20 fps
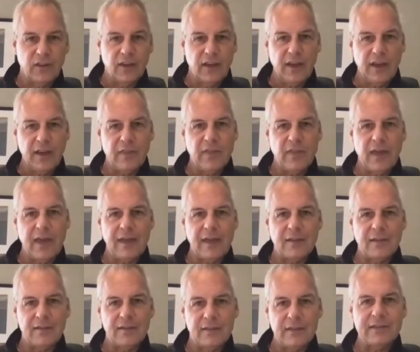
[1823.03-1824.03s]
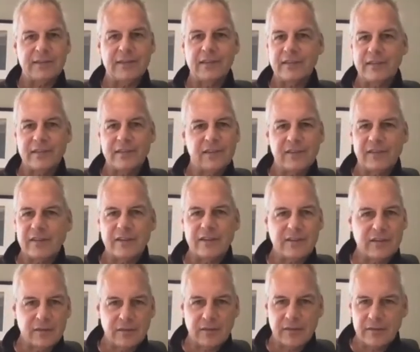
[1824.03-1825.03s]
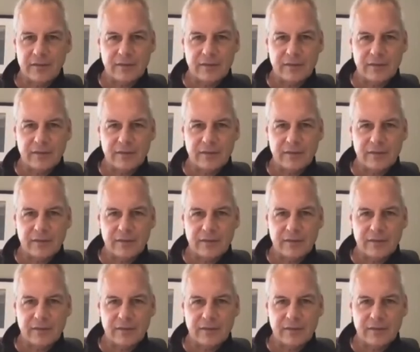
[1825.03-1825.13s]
and that this isn't such a